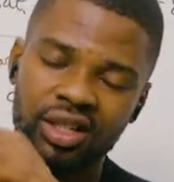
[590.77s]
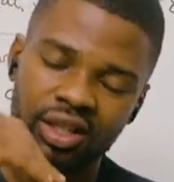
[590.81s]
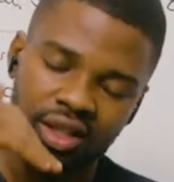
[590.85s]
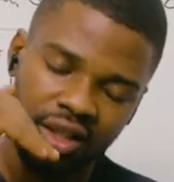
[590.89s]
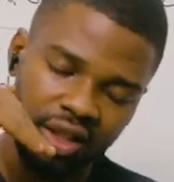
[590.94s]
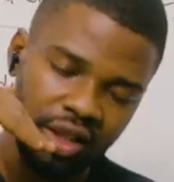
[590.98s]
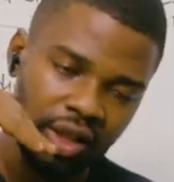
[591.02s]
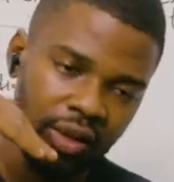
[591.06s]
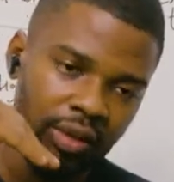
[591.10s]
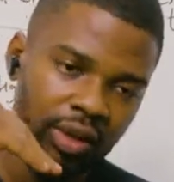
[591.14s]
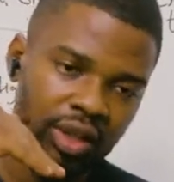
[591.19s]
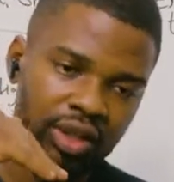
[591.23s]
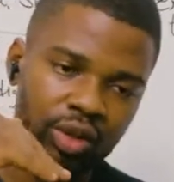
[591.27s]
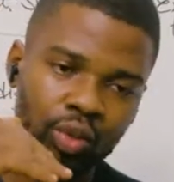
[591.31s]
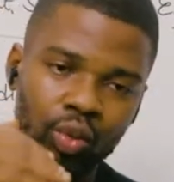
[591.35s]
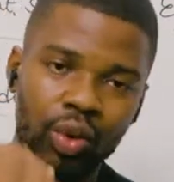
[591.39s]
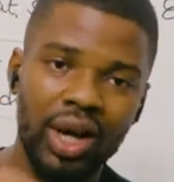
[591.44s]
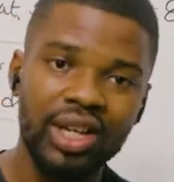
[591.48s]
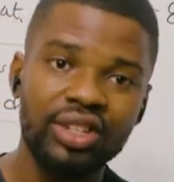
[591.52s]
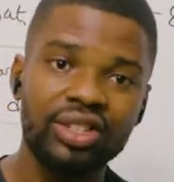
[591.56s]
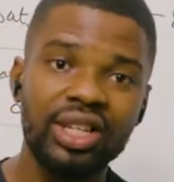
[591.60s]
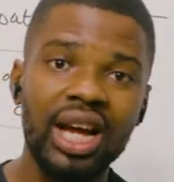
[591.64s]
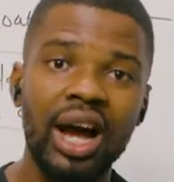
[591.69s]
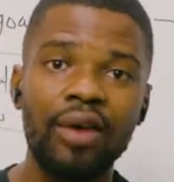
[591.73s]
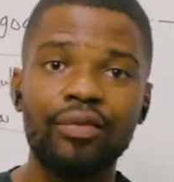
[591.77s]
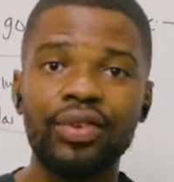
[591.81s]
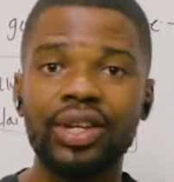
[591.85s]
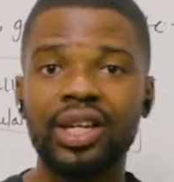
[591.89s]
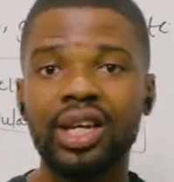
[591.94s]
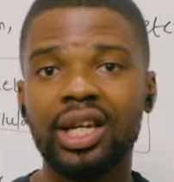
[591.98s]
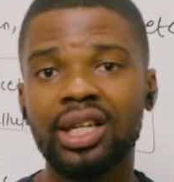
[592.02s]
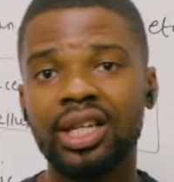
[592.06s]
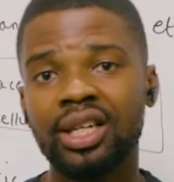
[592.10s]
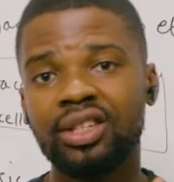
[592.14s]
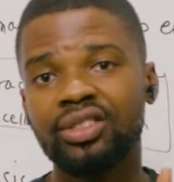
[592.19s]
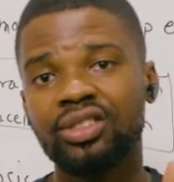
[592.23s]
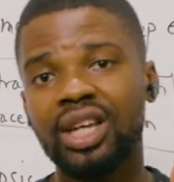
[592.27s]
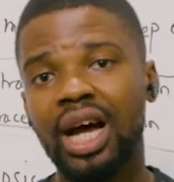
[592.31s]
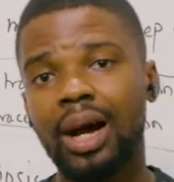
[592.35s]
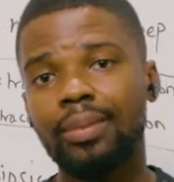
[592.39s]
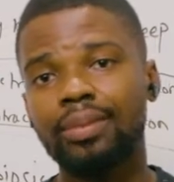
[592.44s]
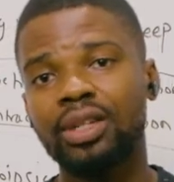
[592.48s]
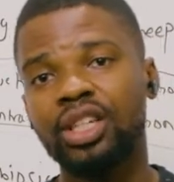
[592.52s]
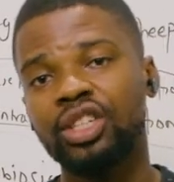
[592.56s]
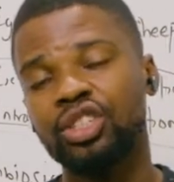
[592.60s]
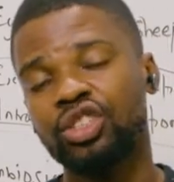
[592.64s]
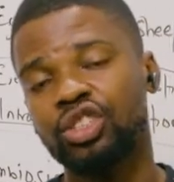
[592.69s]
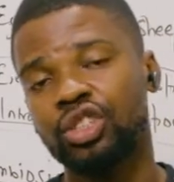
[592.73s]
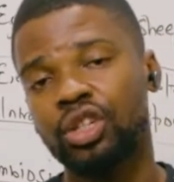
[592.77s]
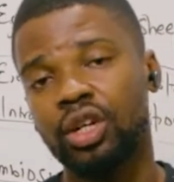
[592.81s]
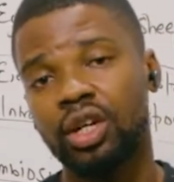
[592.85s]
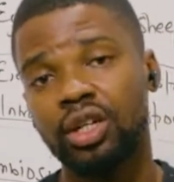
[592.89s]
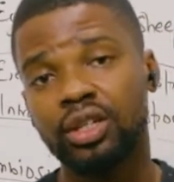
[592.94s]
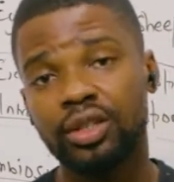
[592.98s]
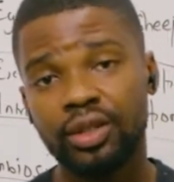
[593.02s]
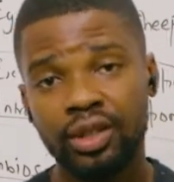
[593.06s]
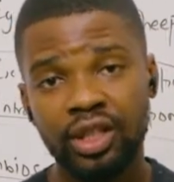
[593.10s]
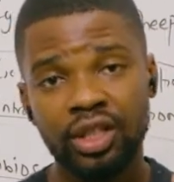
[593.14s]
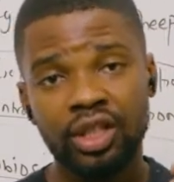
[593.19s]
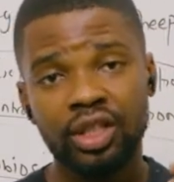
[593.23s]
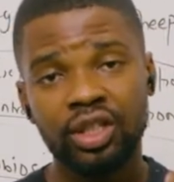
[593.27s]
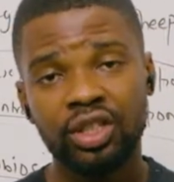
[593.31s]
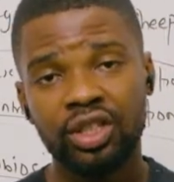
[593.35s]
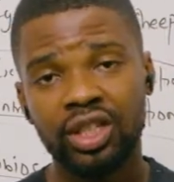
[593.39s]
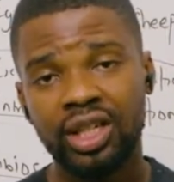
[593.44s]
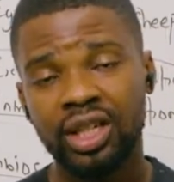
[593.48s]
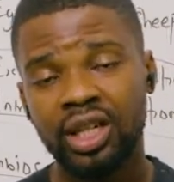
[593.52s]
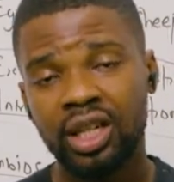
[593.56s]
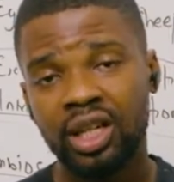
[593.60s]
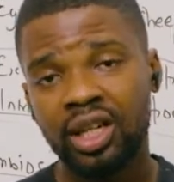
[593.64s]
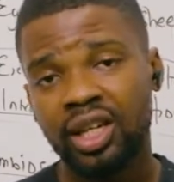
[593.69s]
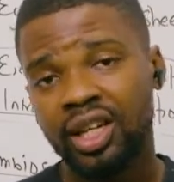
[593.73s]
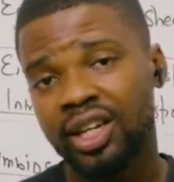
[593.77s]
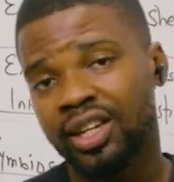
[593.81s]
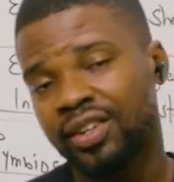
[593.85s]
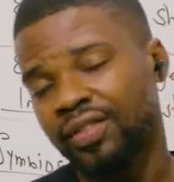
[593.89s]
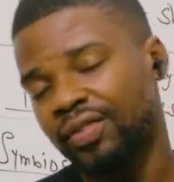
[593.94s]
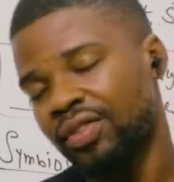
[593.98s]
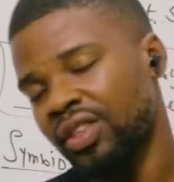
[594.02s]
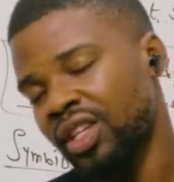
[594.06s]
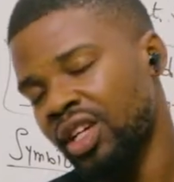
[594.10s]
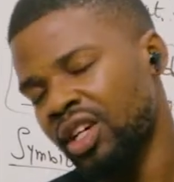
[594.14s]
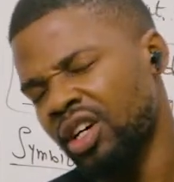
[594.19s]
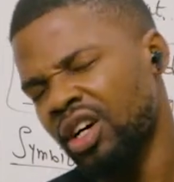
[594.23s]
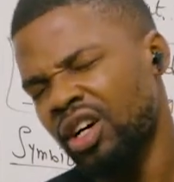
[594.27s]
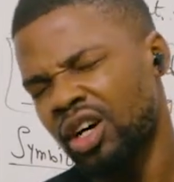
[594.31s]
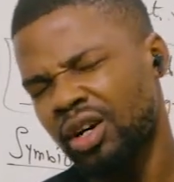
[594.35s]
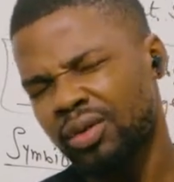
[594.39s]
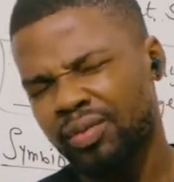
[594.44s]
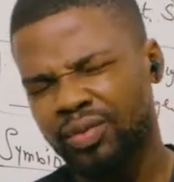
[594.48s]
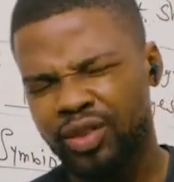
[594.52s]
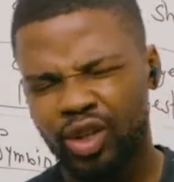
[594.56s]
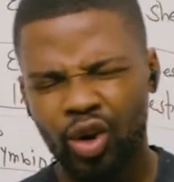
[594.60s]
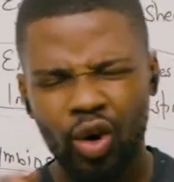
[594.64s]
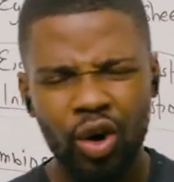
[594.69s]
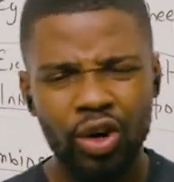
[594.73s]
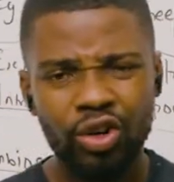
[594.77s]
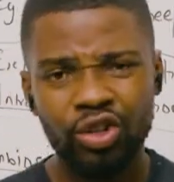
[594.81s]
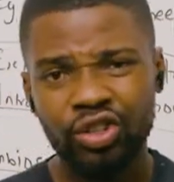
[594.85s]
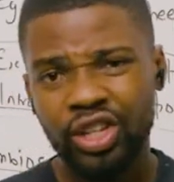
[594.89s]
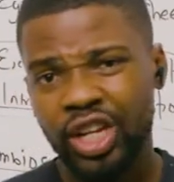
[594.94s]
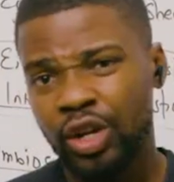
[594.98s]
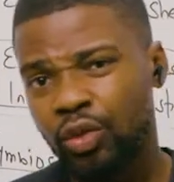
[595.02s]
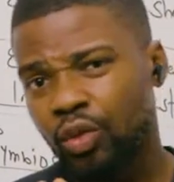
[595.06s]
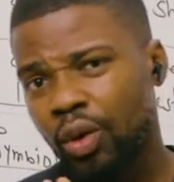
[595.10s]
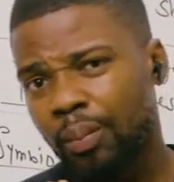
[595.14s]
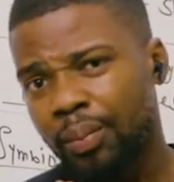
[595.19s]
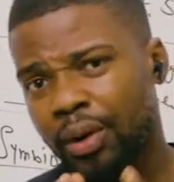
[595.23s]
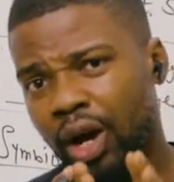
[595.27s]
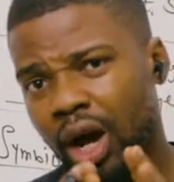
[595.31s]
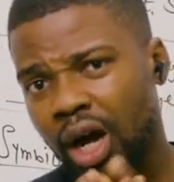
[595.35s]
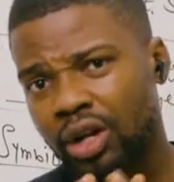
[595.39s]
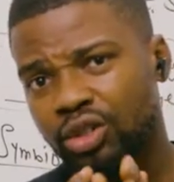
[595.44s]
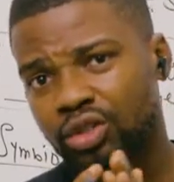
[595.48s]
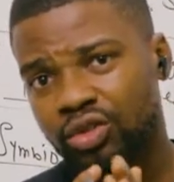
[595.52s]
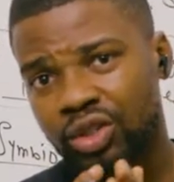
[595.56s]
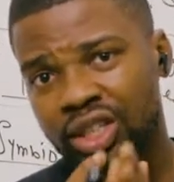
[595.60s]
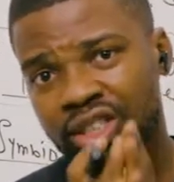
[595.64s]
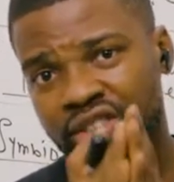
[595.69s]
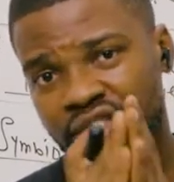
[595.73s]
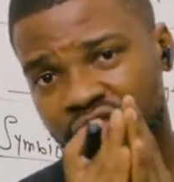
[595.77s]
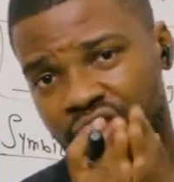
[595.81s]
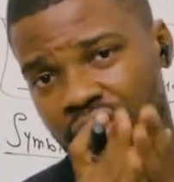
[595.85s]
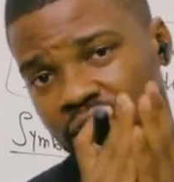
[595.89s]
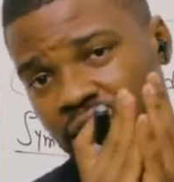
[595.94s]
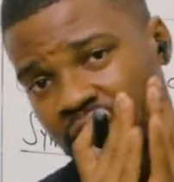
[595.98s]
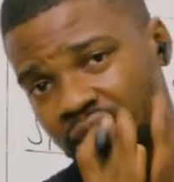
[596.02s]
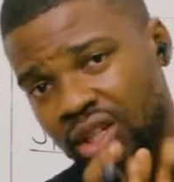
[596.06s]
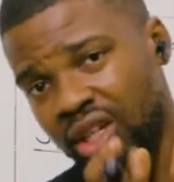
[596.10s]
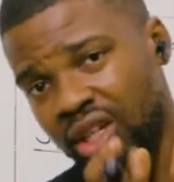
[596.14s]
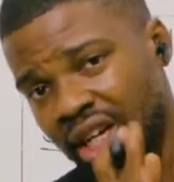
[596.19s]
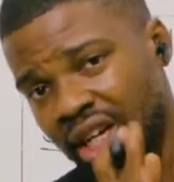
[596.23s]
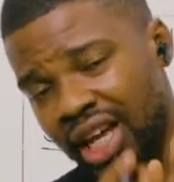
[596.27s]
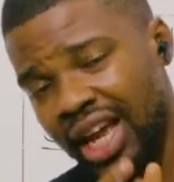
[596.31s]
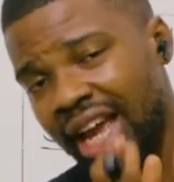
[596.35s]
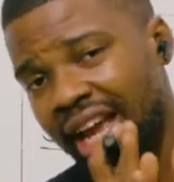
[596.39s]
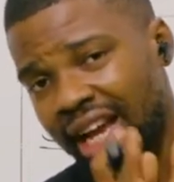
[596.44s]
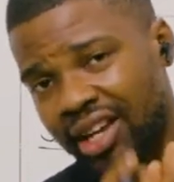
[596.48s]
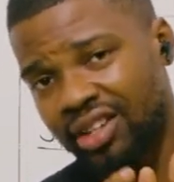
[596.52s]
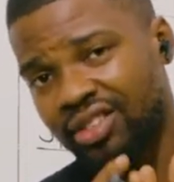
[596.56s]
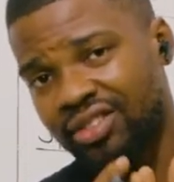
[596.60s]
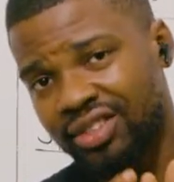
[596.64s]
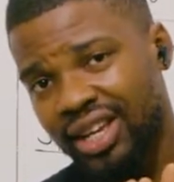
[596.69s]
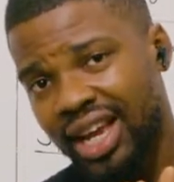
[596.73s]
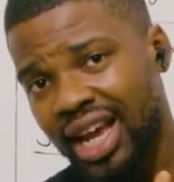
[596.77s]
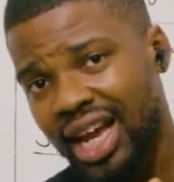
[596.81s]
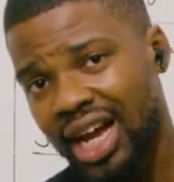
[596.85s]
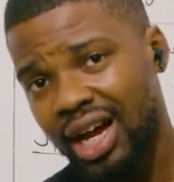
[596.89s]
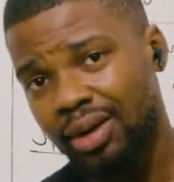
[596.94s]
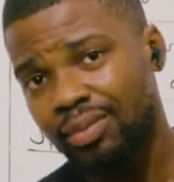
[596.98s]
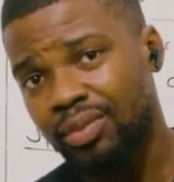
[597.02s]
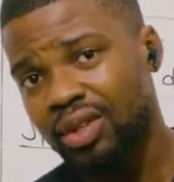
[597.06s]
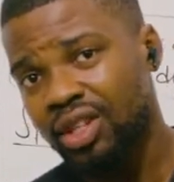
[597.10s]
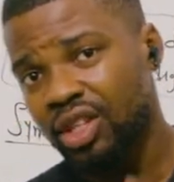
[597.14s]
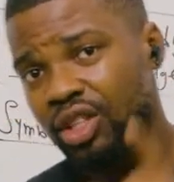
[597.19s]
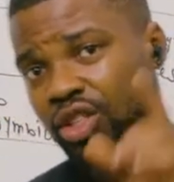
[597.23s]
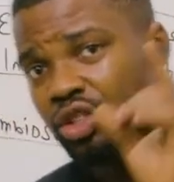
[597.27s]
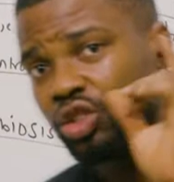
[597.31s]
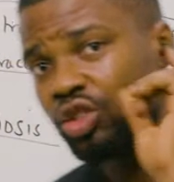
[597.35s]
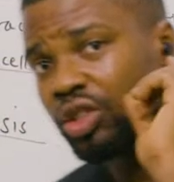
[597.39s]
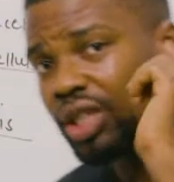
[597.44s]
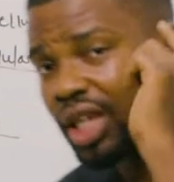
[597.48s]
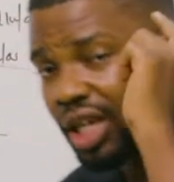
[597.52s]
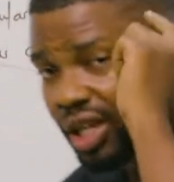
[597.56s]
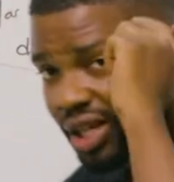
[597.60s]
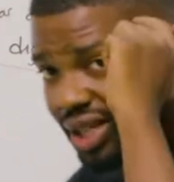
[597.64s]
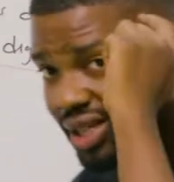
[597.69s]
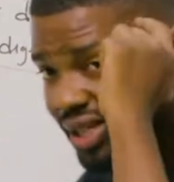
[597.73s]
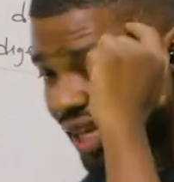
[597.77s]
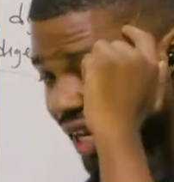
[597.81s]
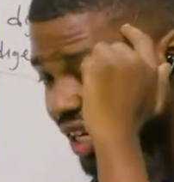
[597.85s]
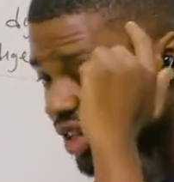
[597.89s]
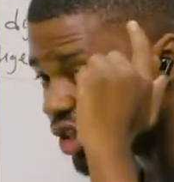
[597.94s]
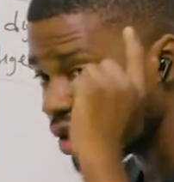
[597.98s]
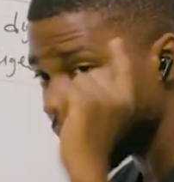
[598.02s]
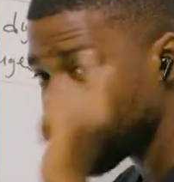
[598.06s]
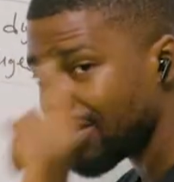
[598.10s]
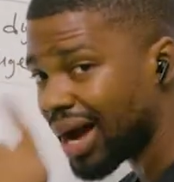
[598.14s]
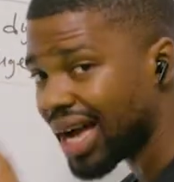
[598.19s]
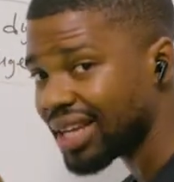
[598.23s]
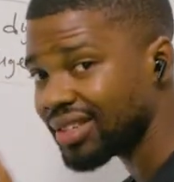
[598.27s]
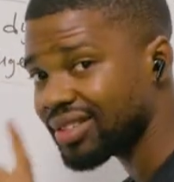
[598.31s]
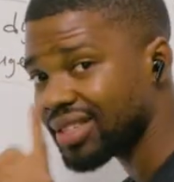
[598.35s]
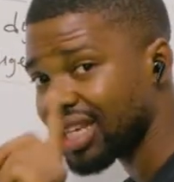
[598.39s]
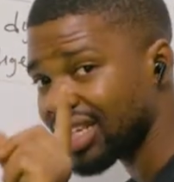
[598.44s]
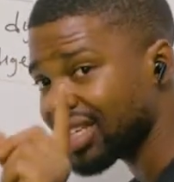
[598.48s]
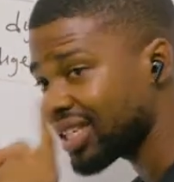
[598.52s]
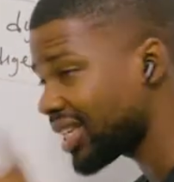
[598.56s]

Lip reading: West African examination, the all those Europe countries exam. You need to take your mindset